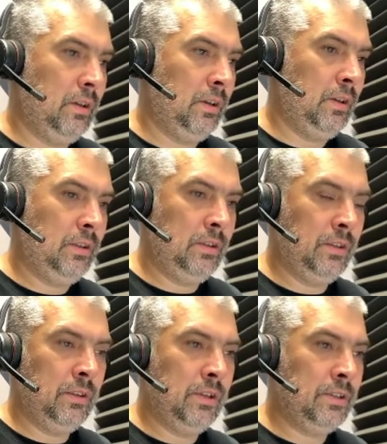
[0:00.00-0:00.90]
And
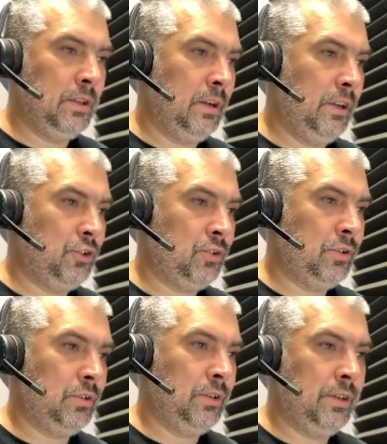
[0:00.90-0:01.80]
the
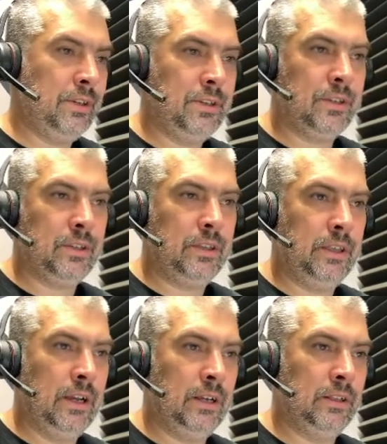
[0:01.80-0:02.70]
installation is
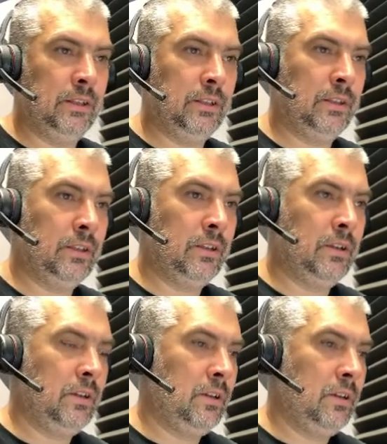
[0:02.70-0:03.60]
done
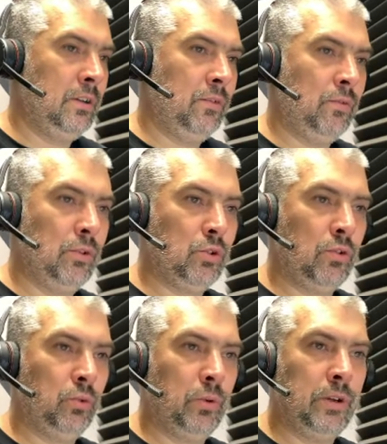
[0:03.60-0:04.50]
for the
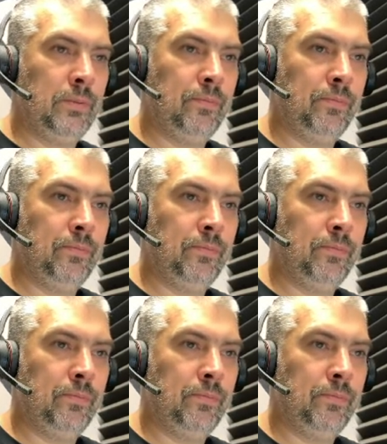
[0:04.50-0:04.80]
software.